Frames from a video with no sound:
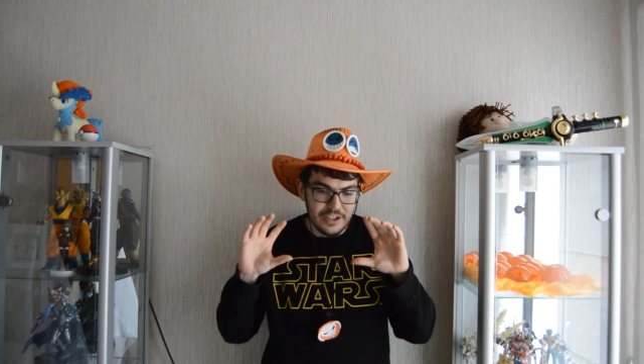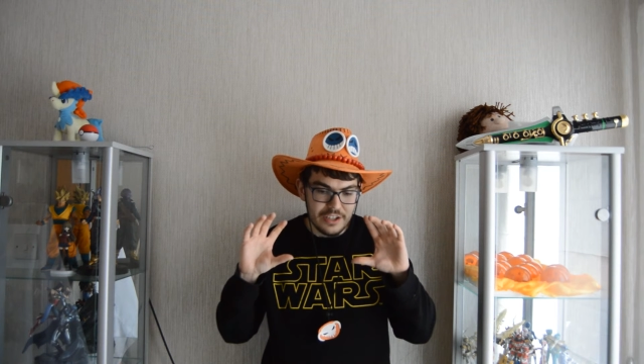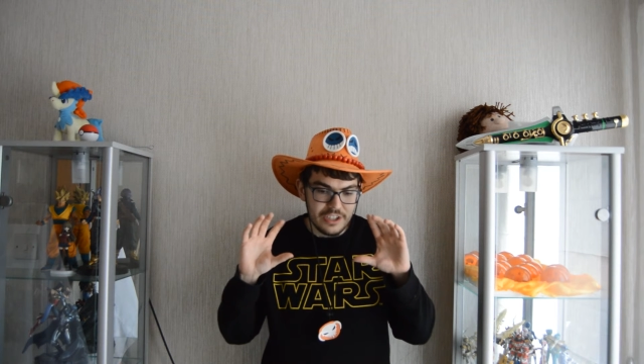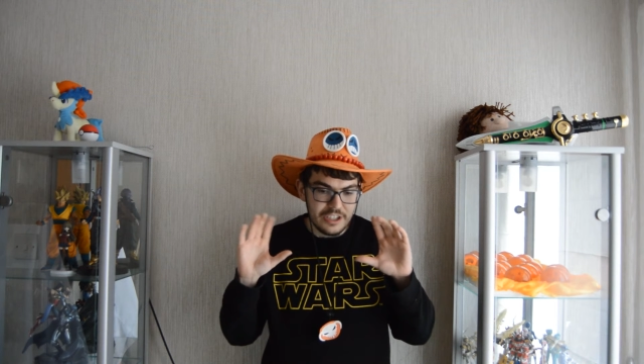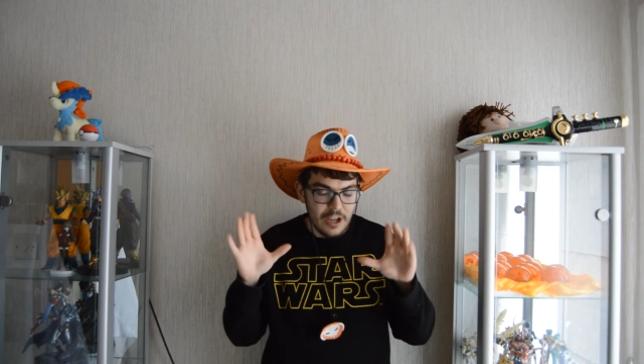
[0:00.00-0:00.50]

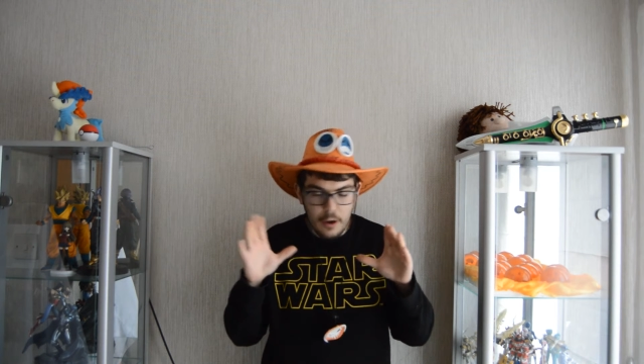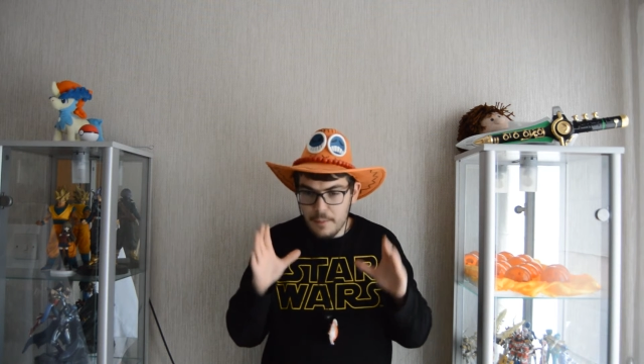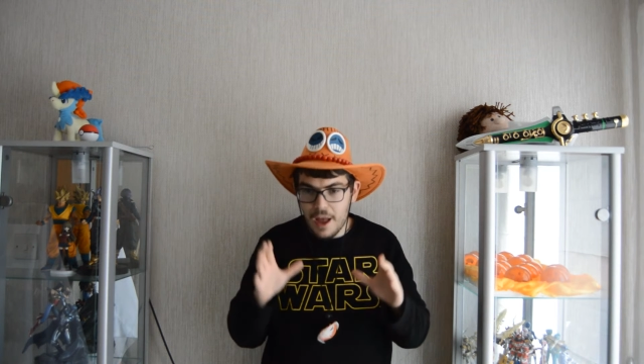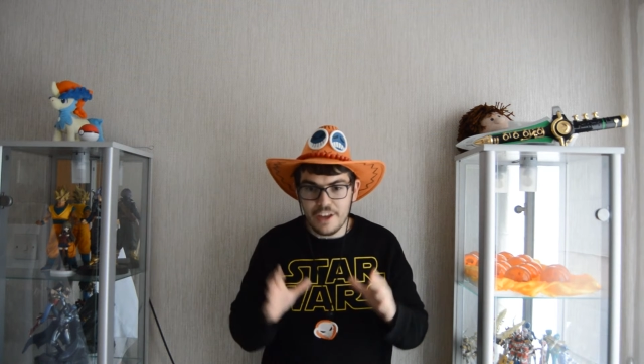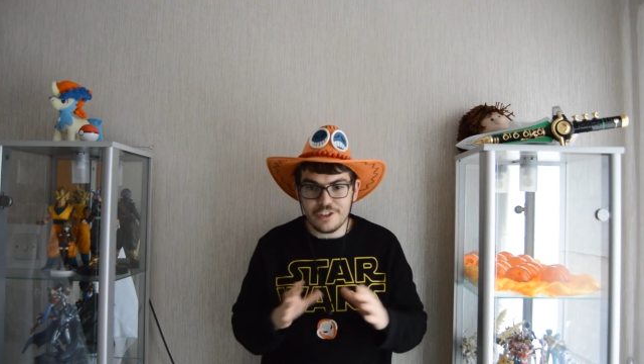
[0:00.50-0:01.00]
still
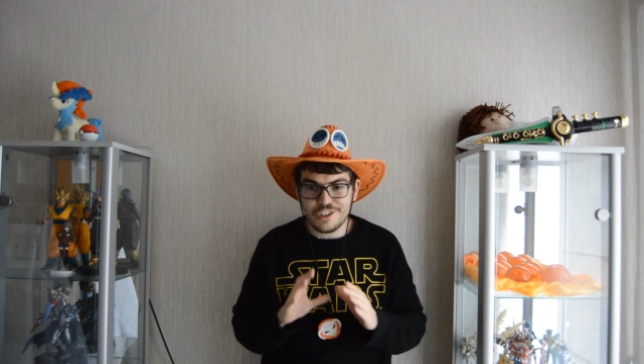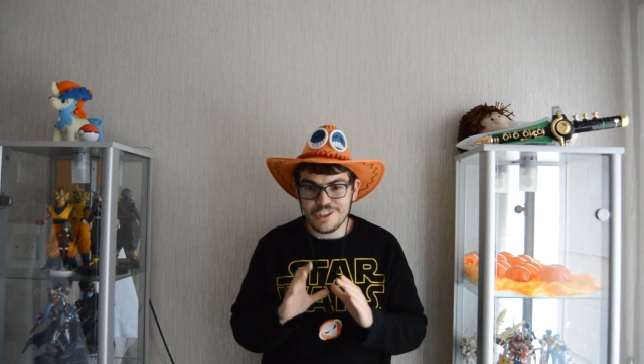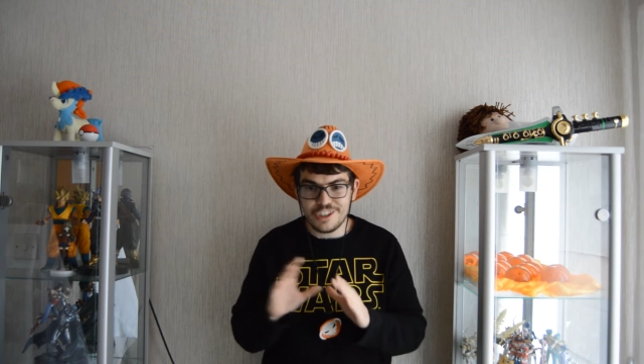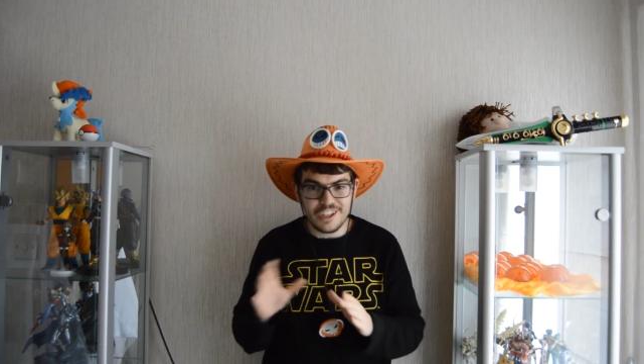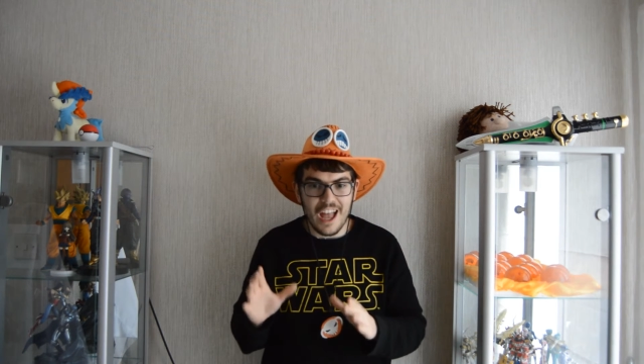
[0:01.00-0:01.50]
manages
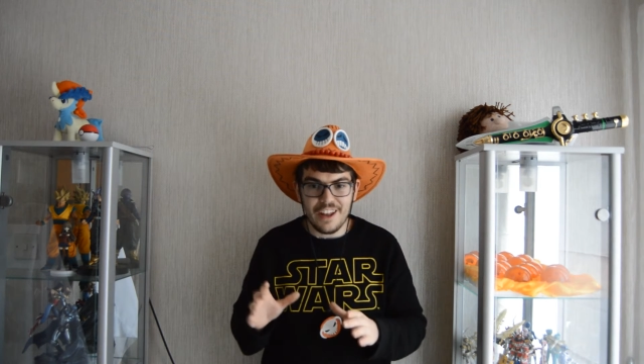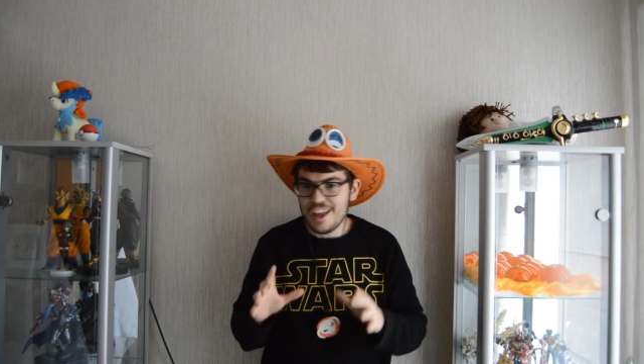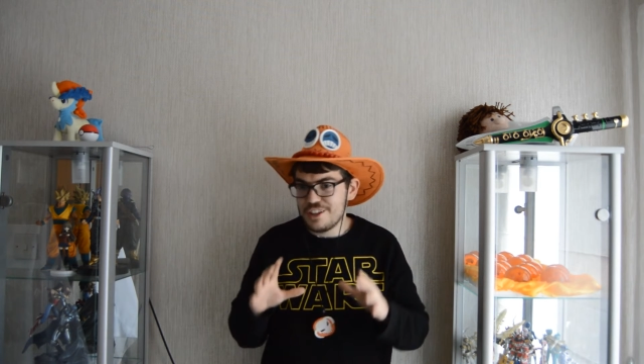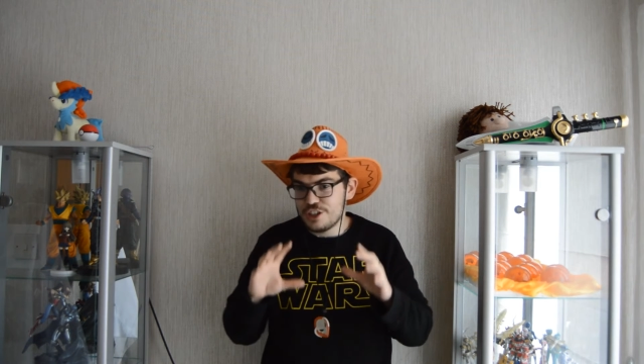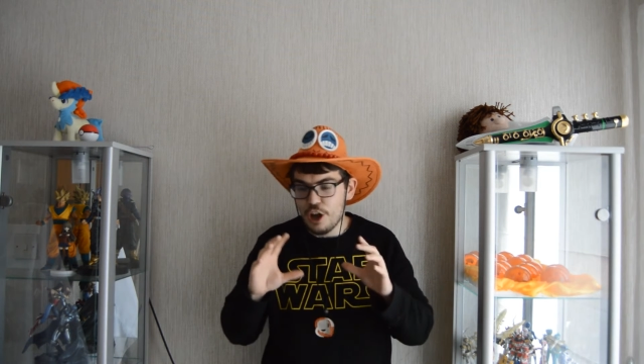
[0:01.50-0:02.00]
to stand
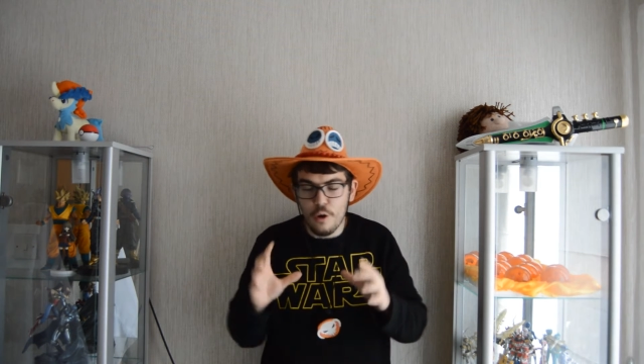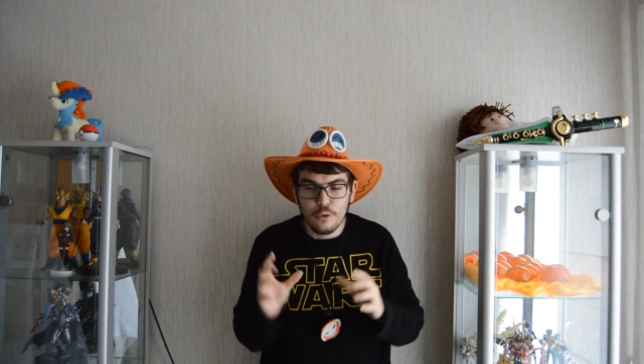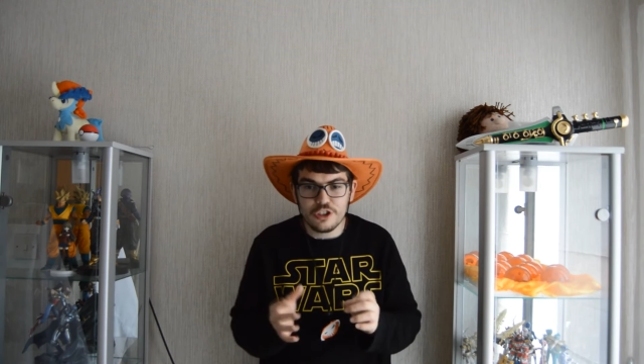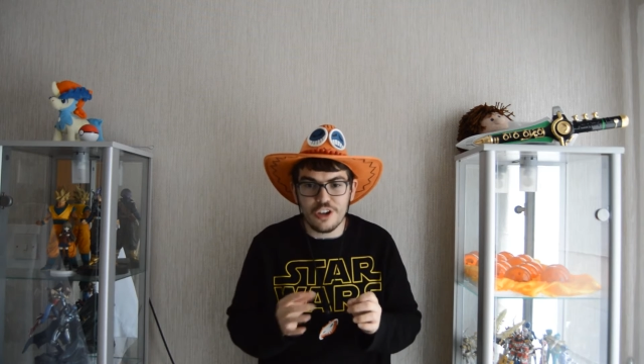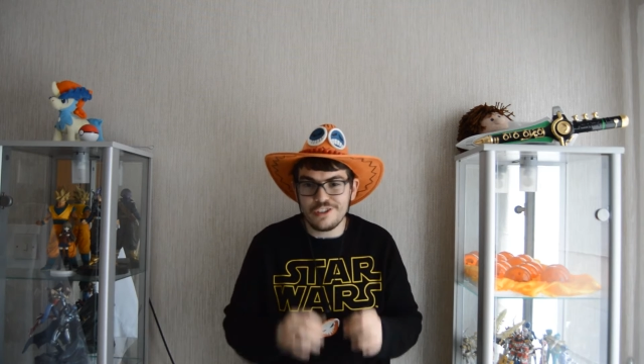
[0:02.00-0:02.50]
and
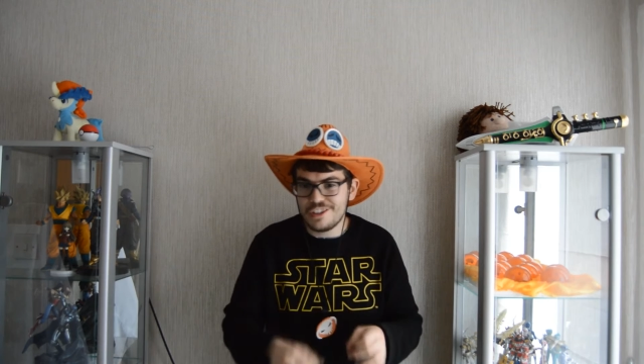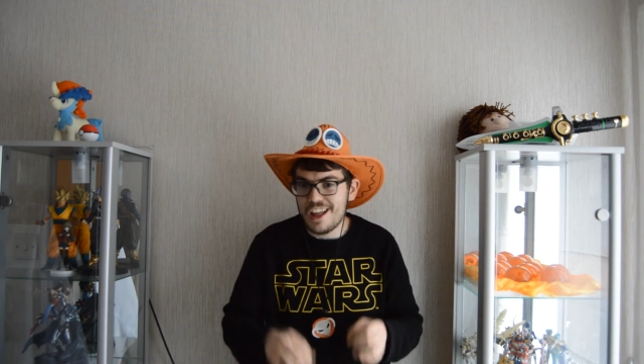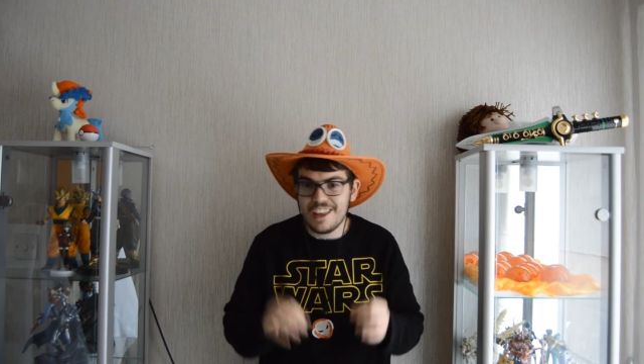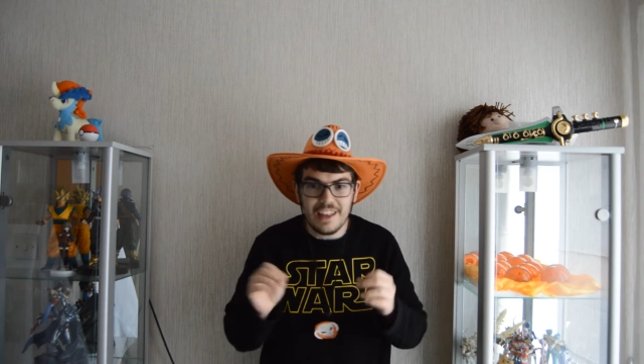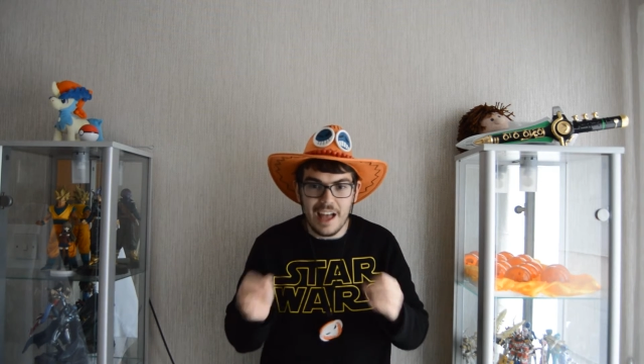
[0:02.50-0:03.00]
told Sanji
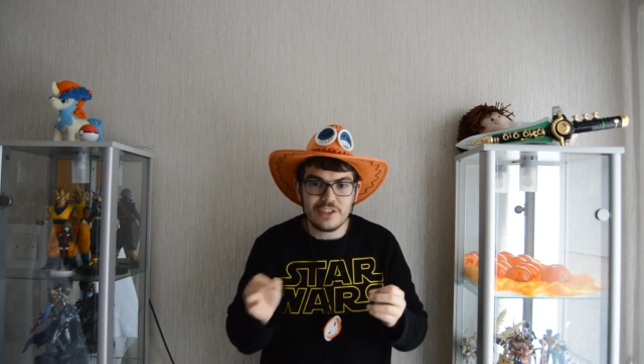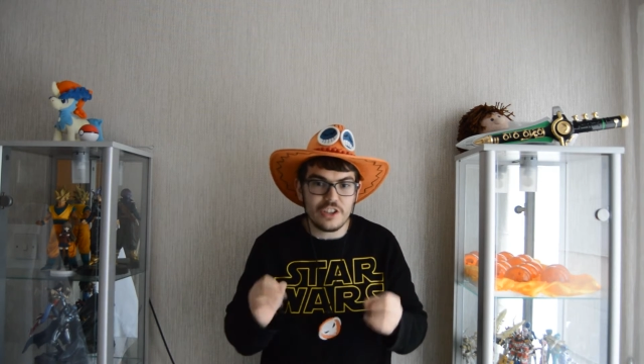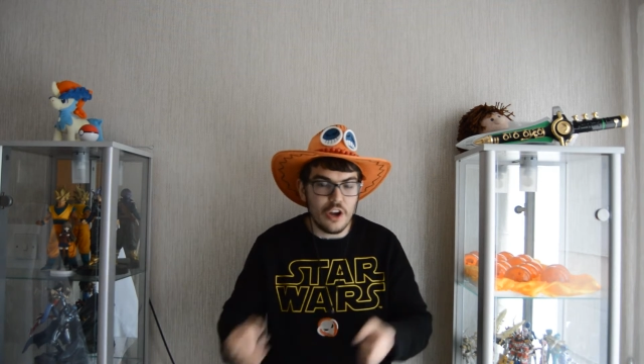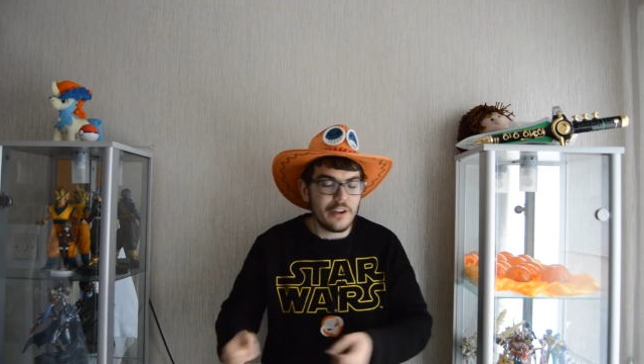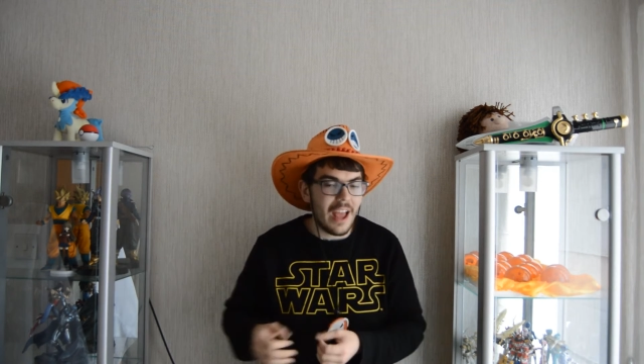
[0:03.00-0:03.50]
that he hasn't heard